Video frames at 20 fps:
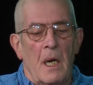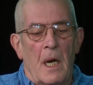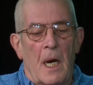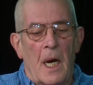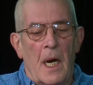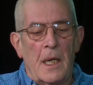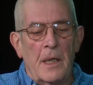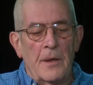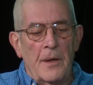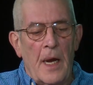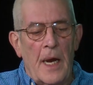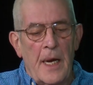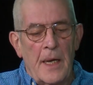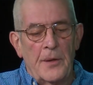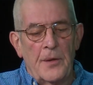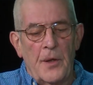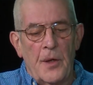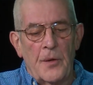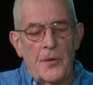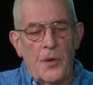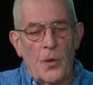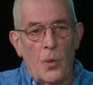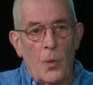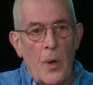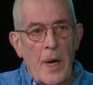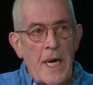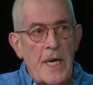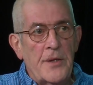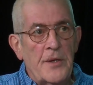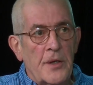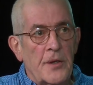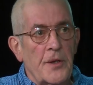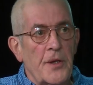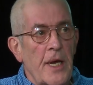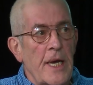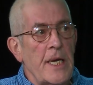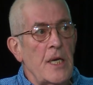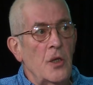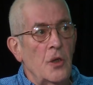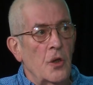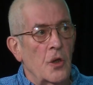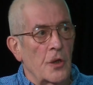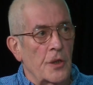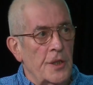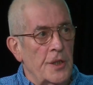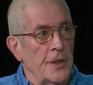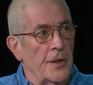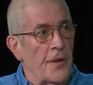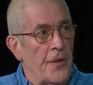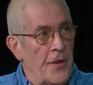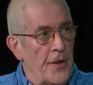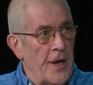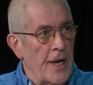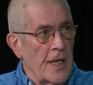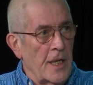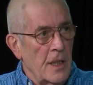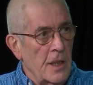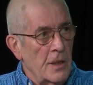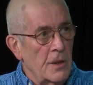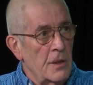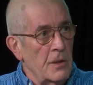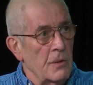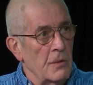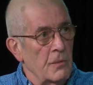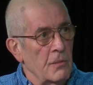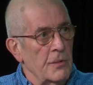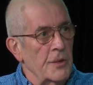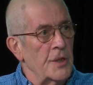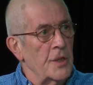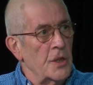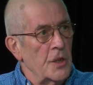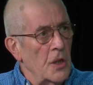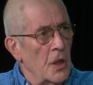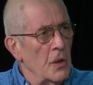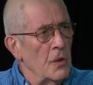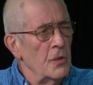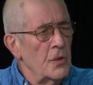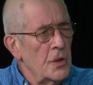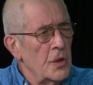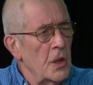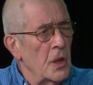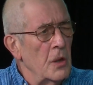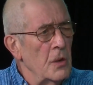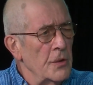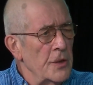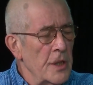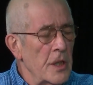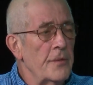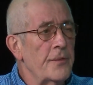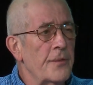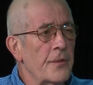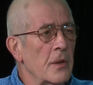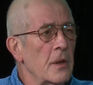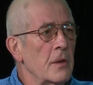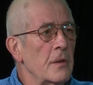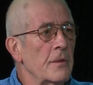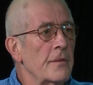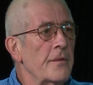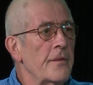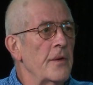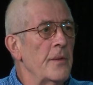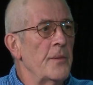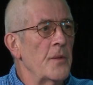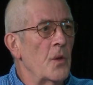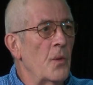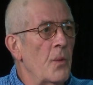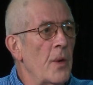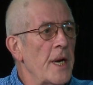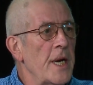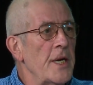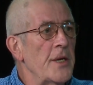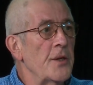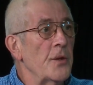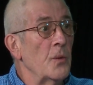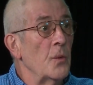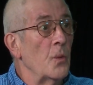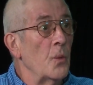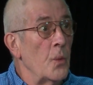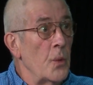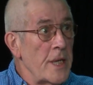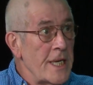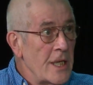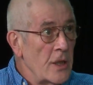And the way that they looked at things was so different from the way that we